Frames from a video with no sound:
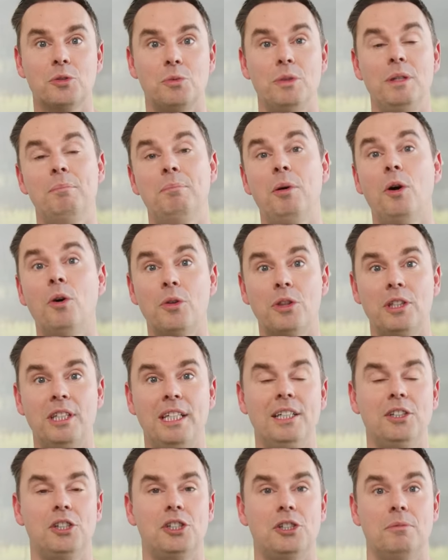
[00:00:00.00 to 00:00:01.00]
We both
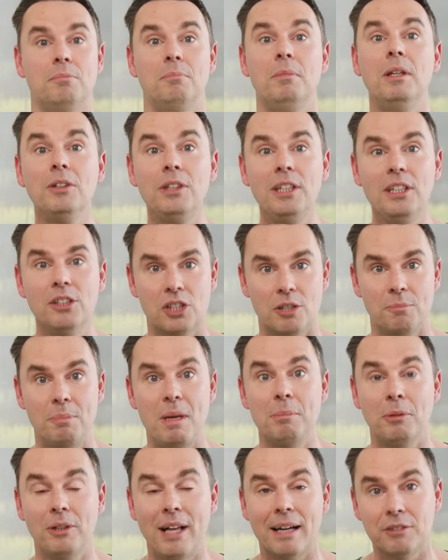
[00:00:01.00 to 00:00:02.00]
teach millions of
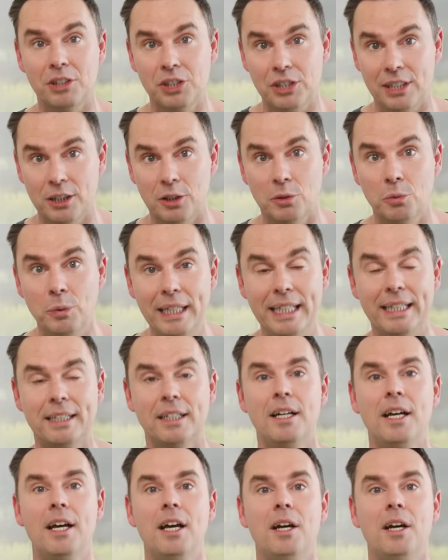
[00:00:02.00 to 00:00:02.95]
people every single week.